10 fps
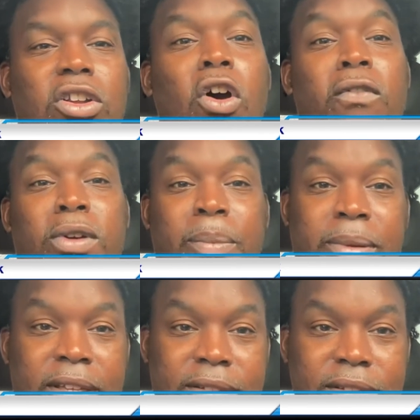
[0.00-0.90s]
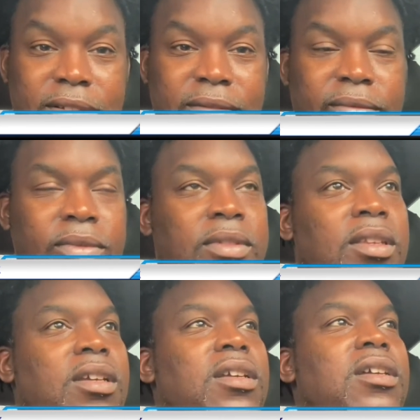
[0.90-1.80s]
over the place.
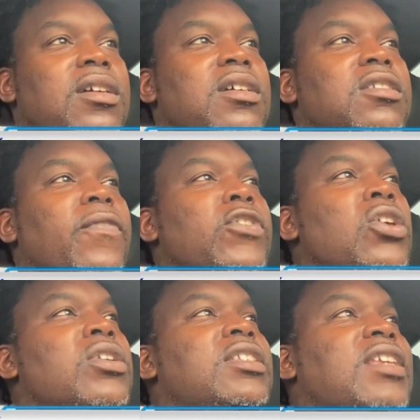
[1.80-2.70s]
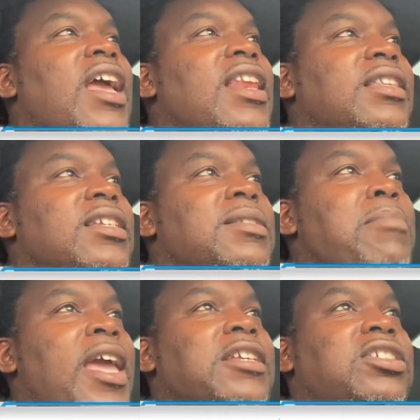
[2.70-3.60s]
So for you to say that this
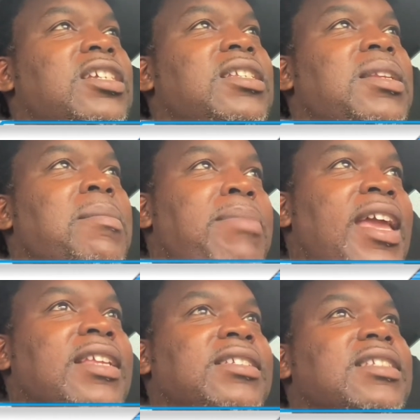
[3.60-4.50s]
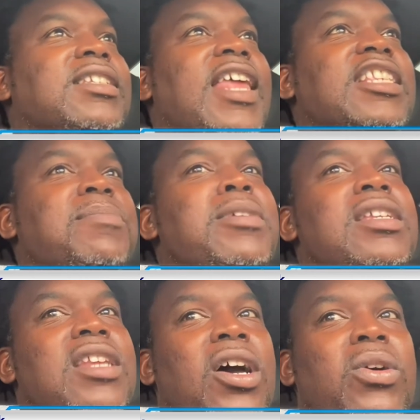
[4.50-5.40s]
man shouldn't debate just lets me
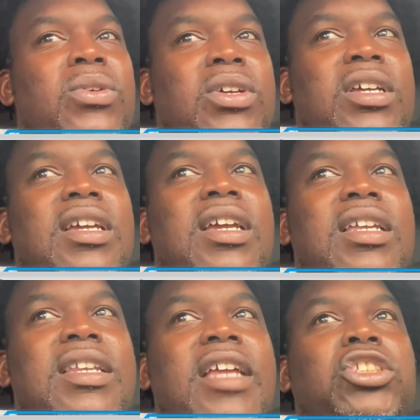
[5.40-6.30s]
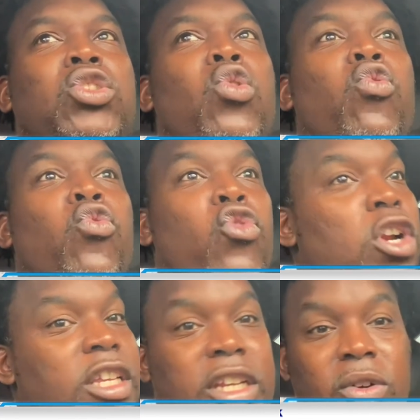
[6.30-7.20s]
know that you
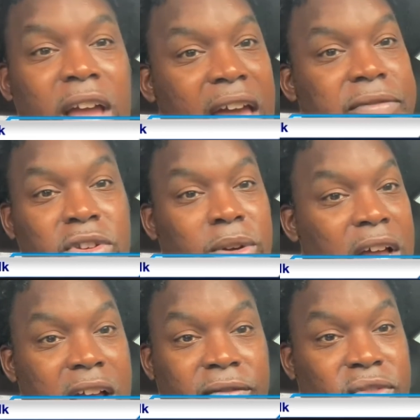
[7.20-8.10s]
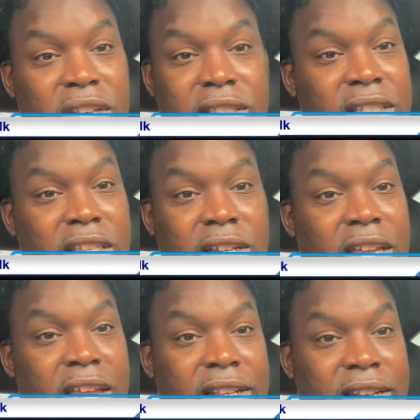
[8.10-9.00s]
really don't have no confidence in your
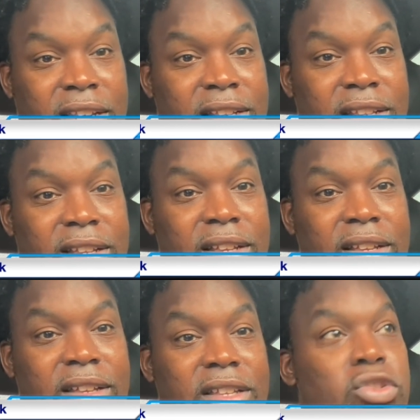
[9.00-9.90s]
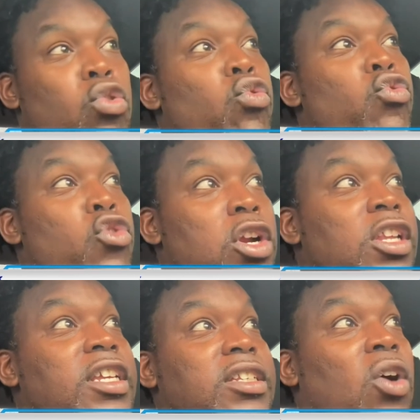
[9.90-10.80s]
candidate. You
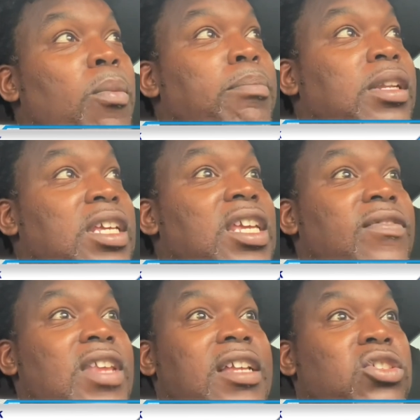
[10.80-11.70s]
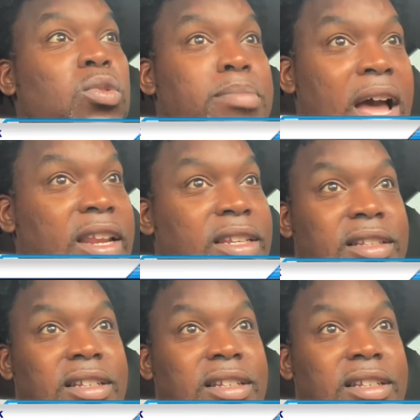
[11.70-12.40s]
really don't believe that Joe Biden